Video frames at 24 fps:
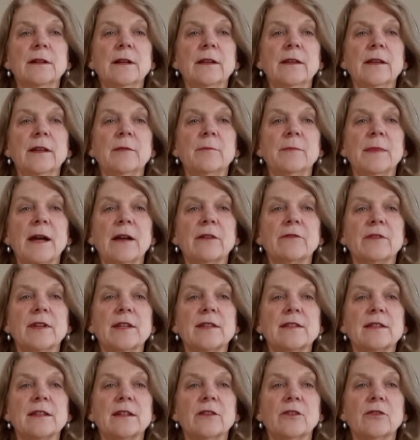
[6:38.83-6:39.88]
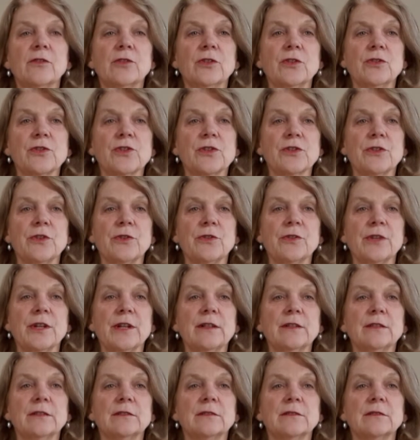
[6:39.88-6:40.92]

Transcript: and then back resting on your shoulder.